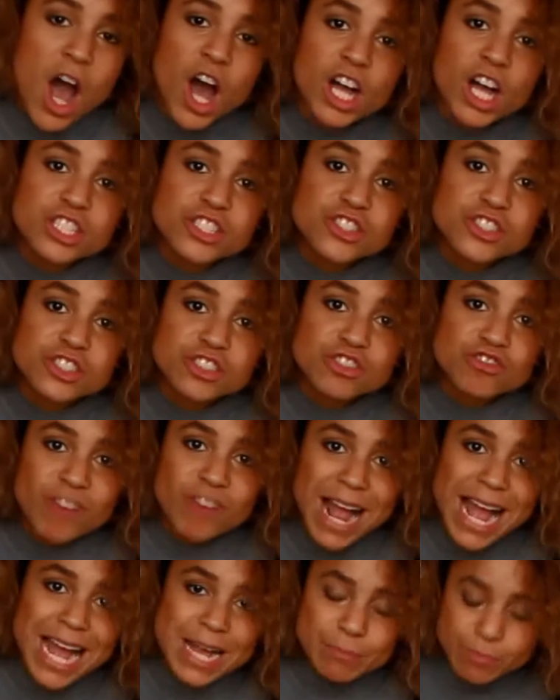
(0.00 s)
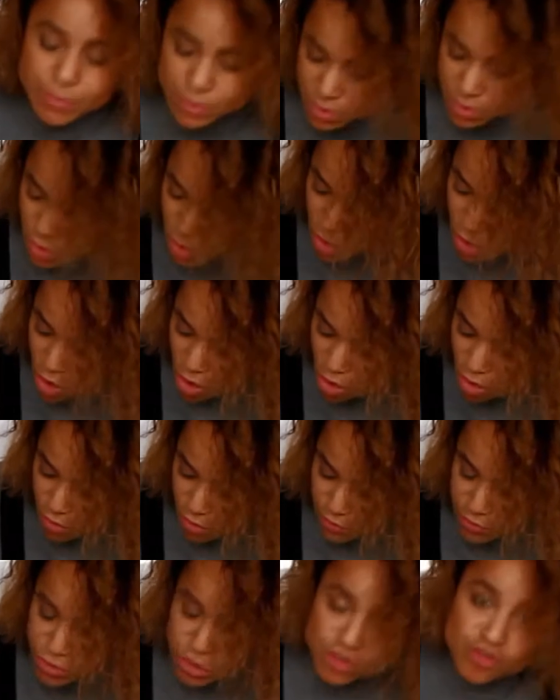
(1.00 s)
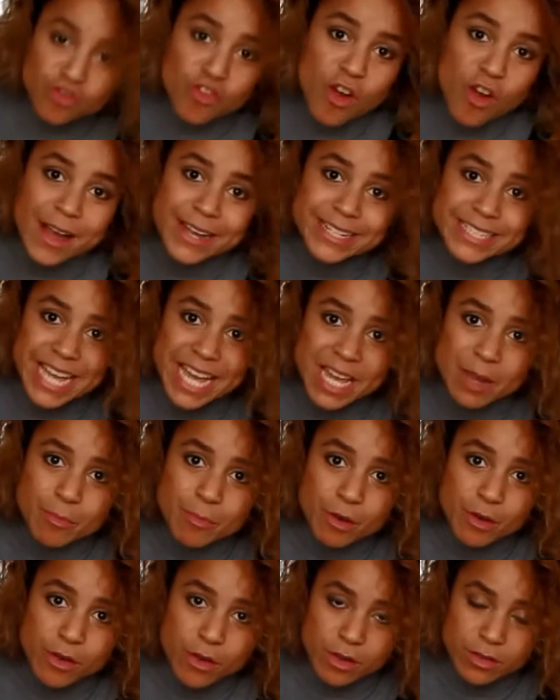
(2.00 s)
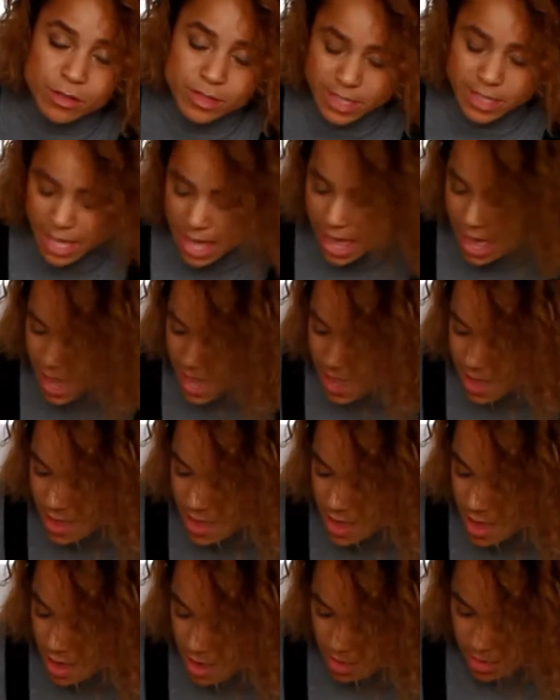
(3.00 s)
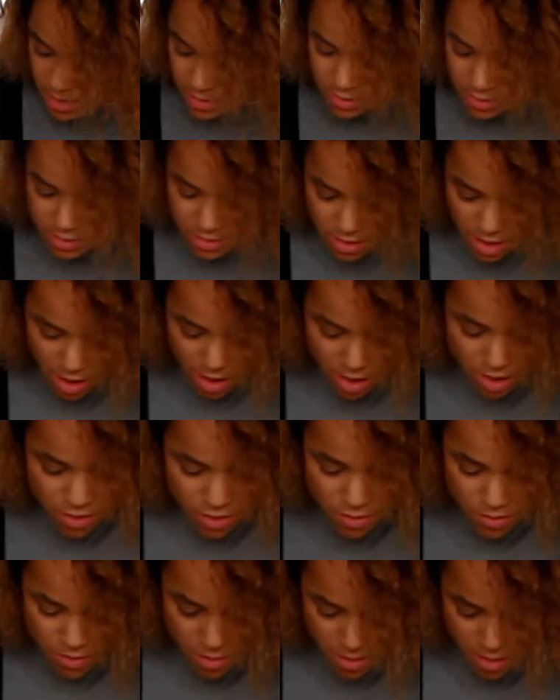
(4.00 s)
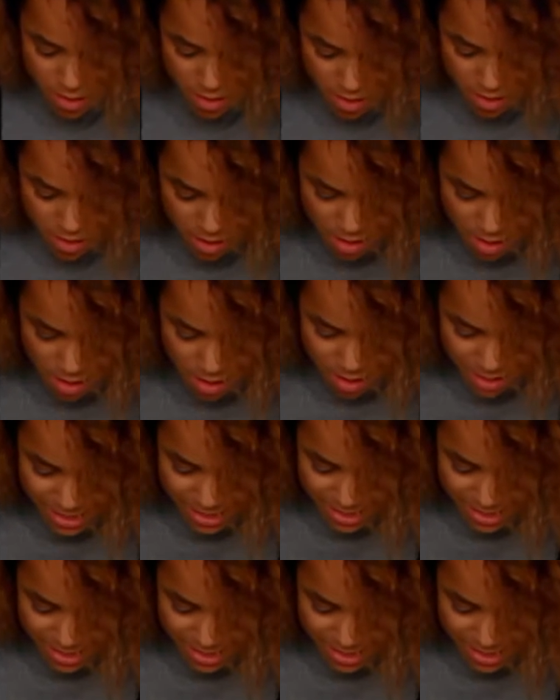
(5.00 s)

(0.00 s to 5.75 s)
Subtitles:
100 grams of dried apricots, okay? So, I